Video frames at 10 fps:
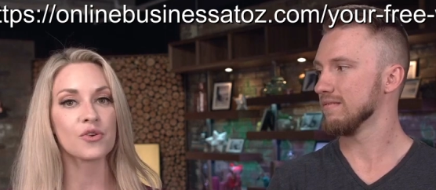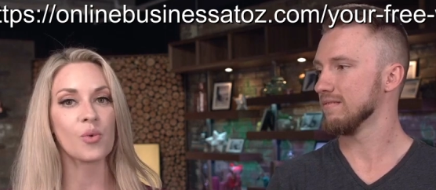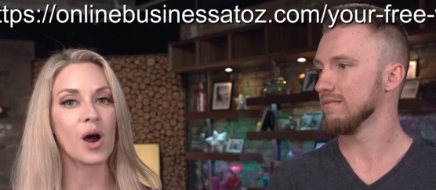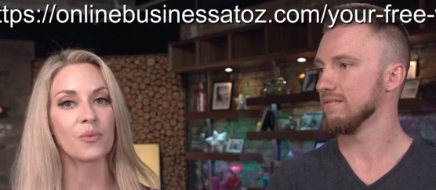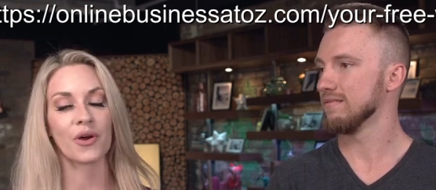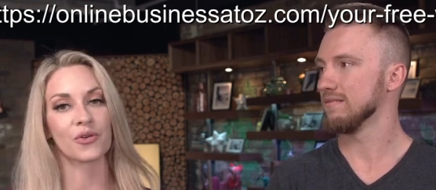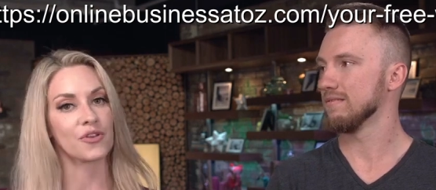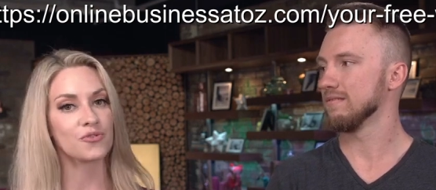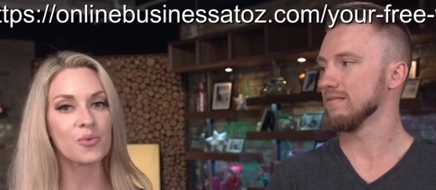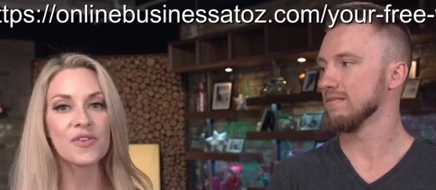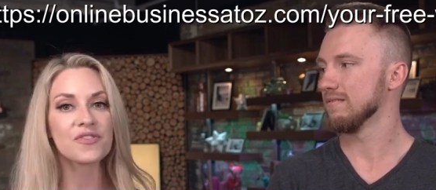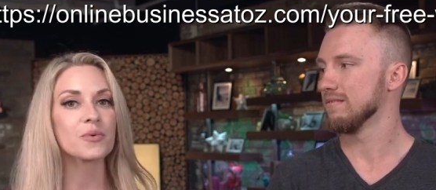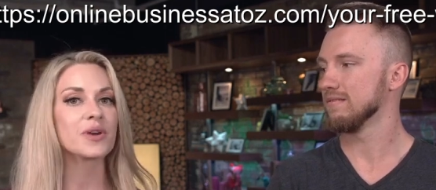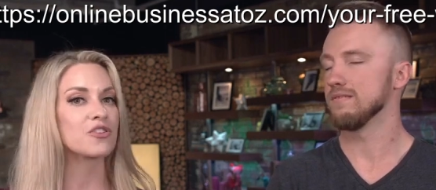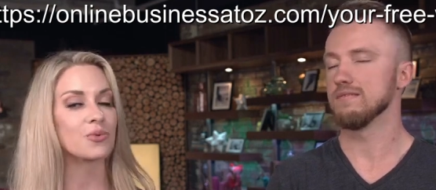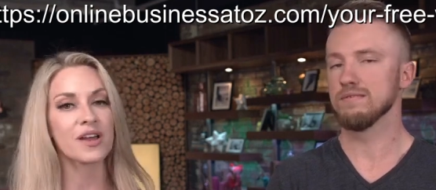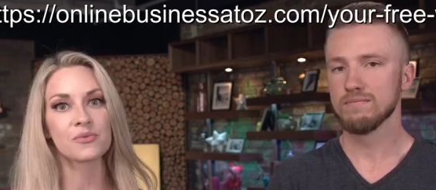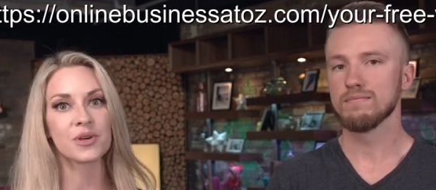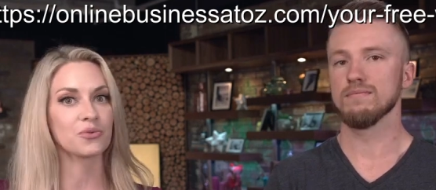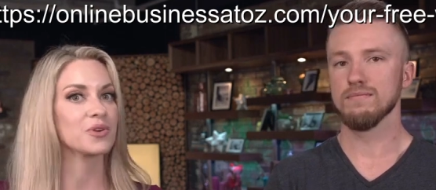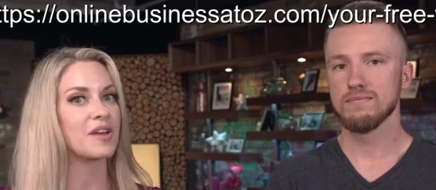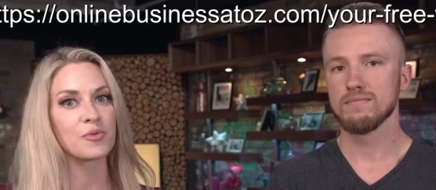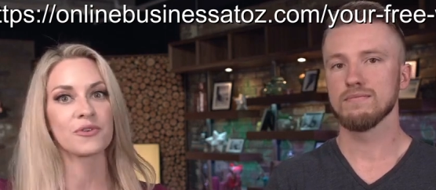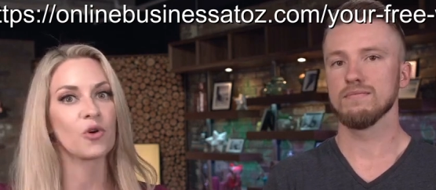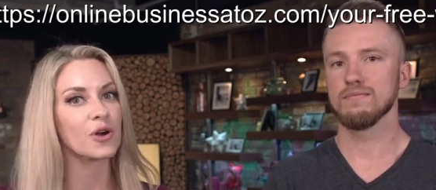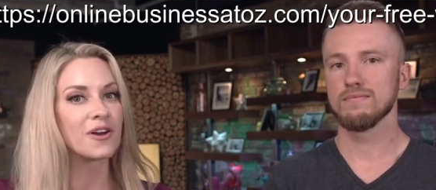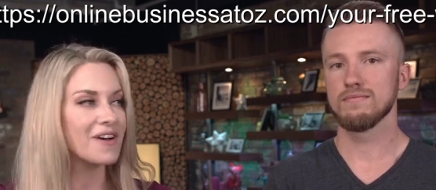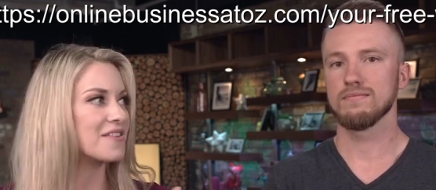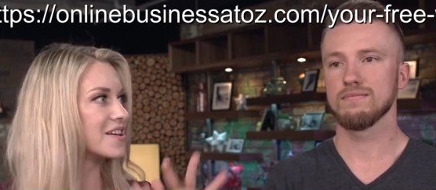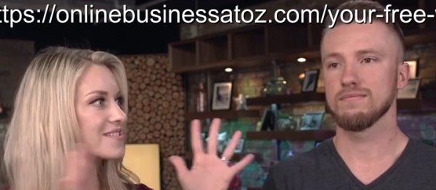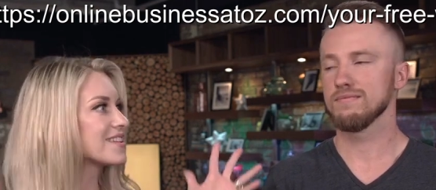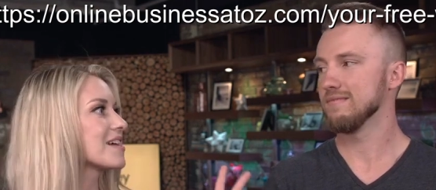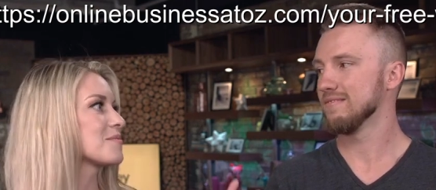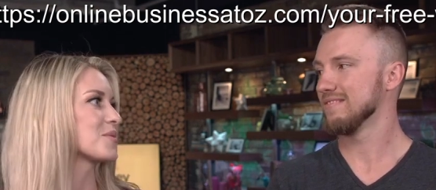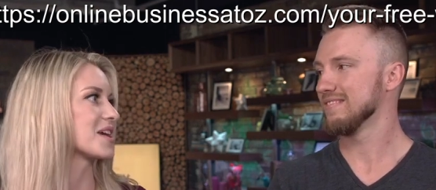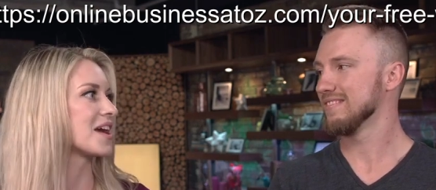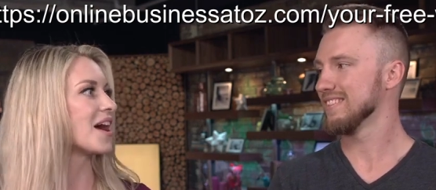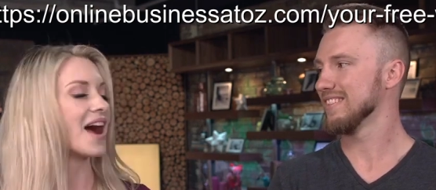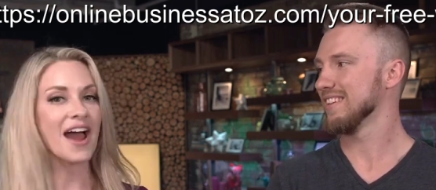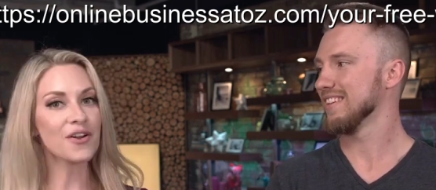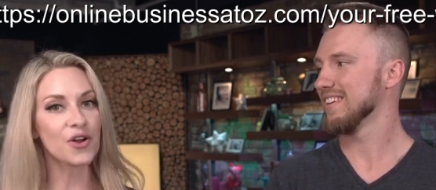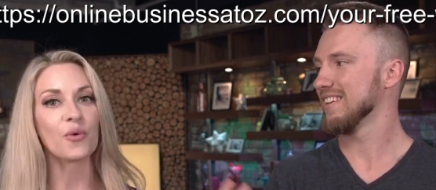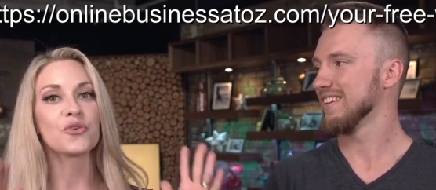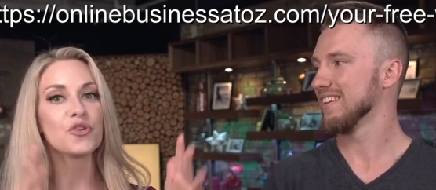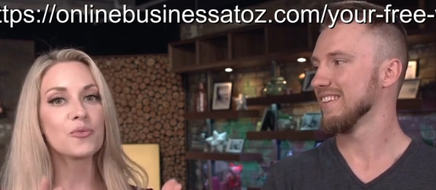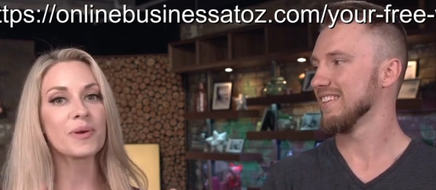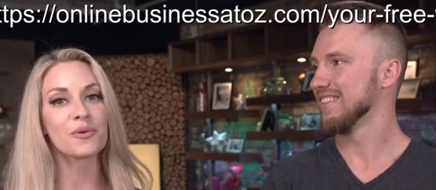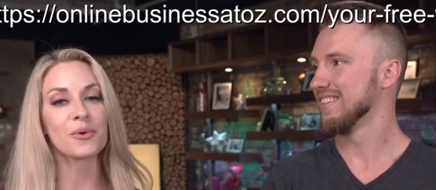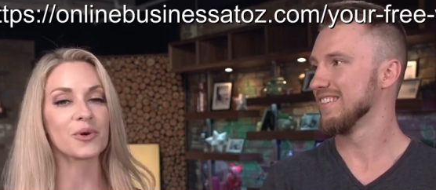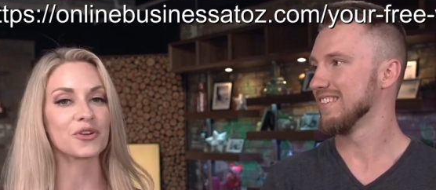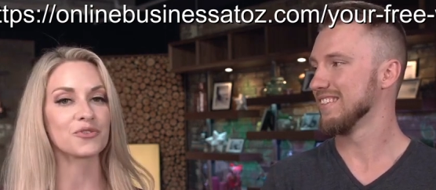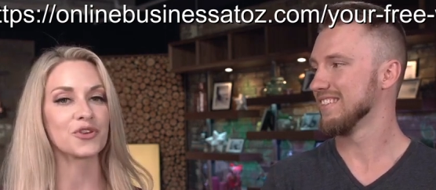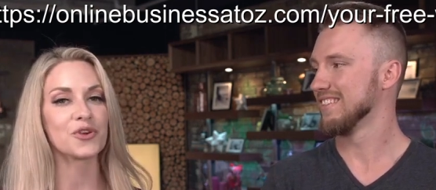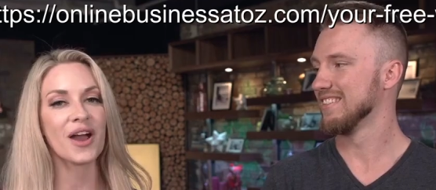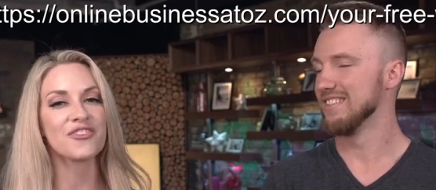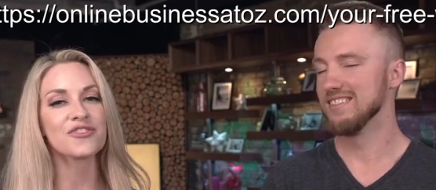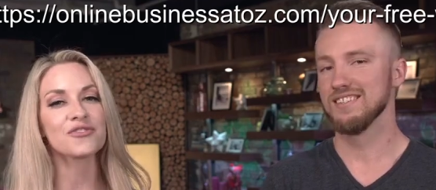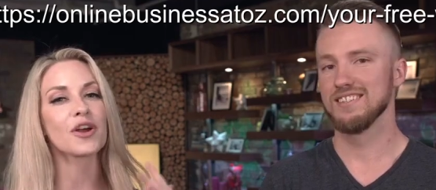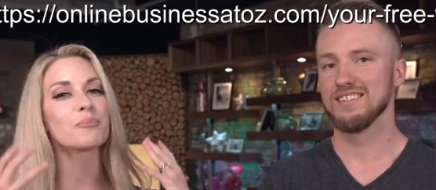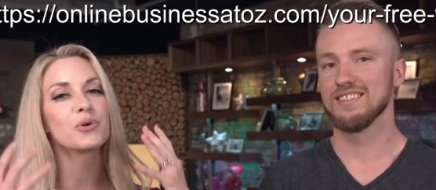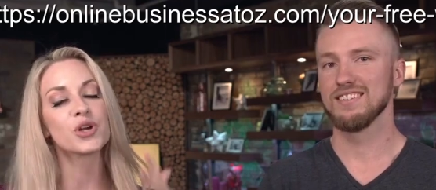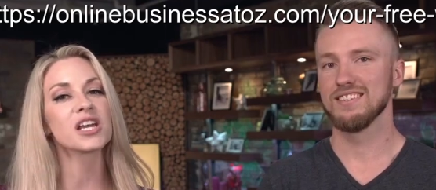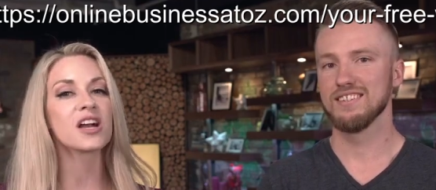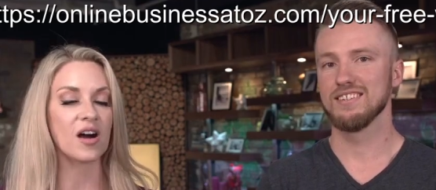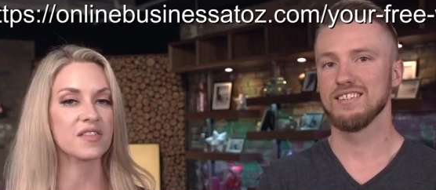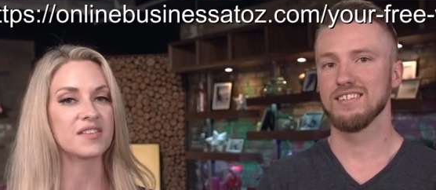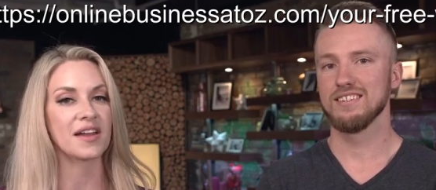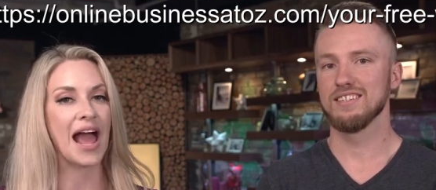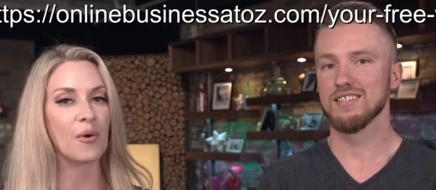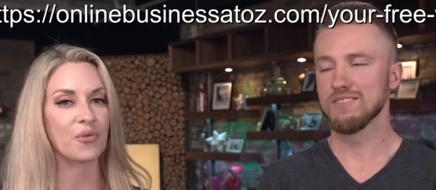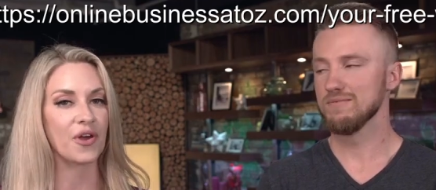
Speaker 1: want, whether it's once a week, twice a week, 3 times a week, 4, 5, 6 times a week. I don't know. You pick what works for you and just start putting content out